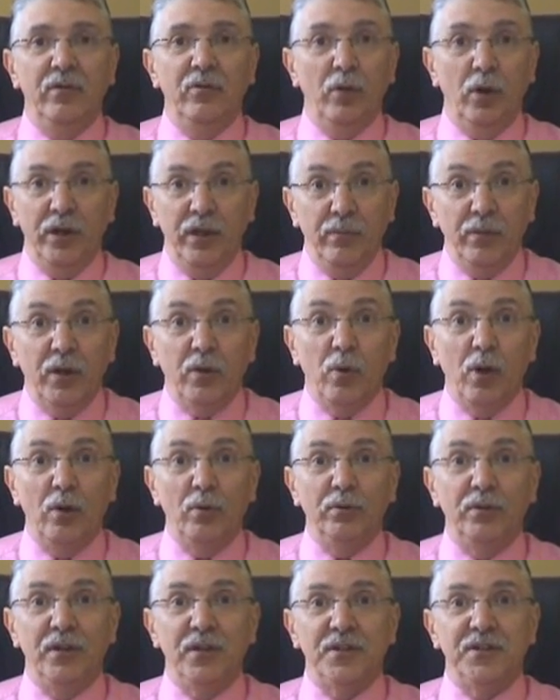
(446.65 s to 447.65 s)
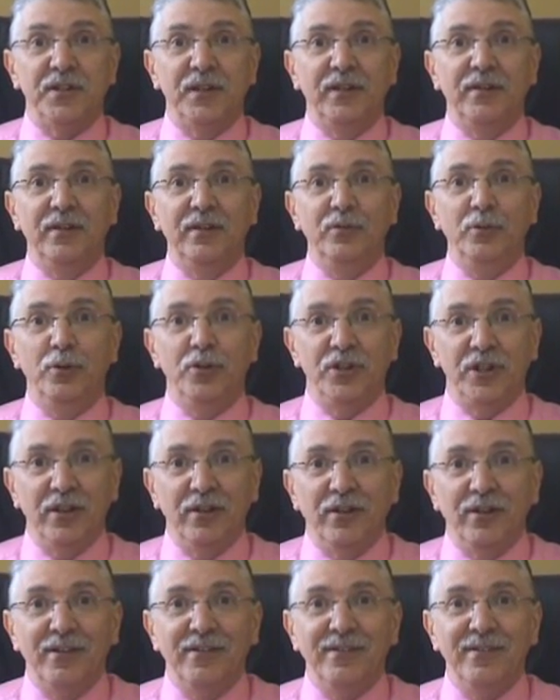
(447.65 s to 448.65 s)
Ronnie McQuilter's in New
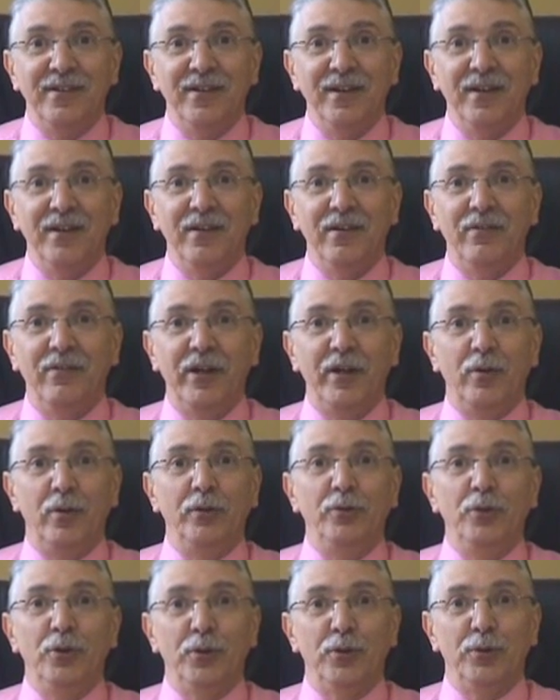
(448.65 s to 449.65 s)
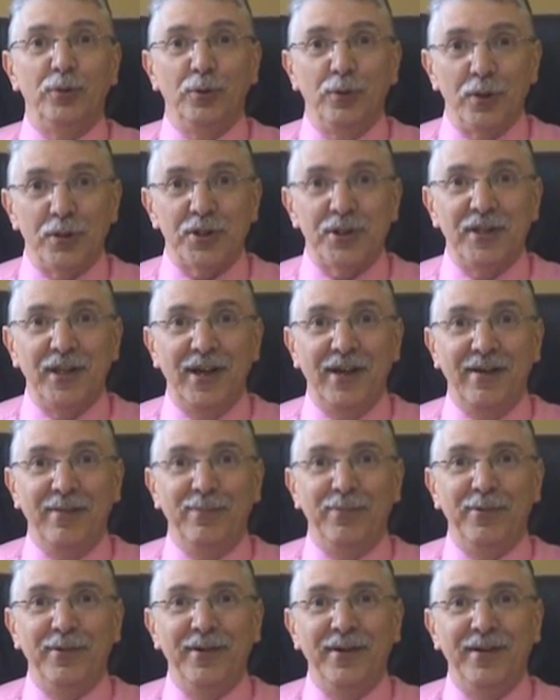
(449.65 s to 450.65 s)
Zealand, right on your
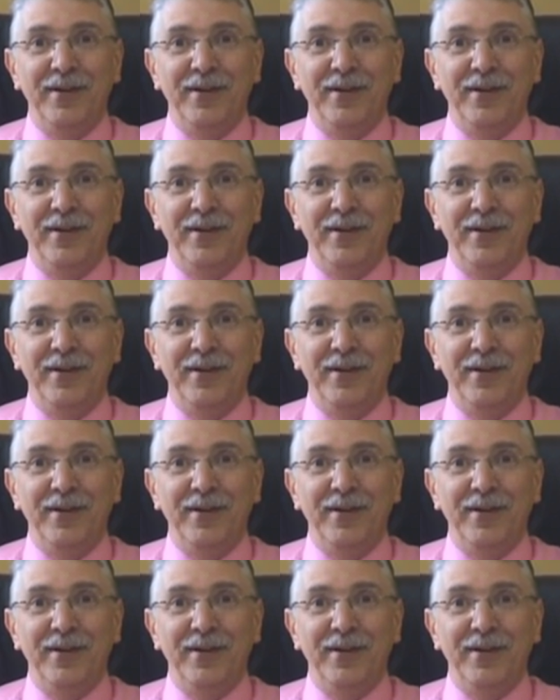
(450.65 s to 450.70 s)
doorstep.